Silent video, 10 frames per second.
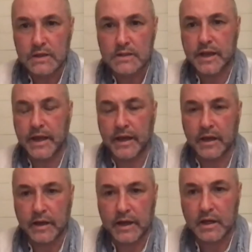
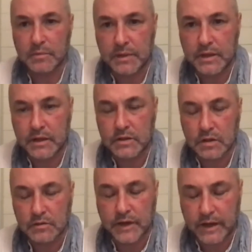saying and admitting to
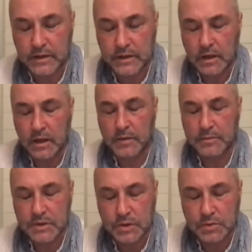the fact, I'm
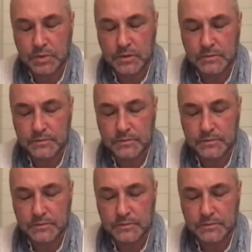stupid.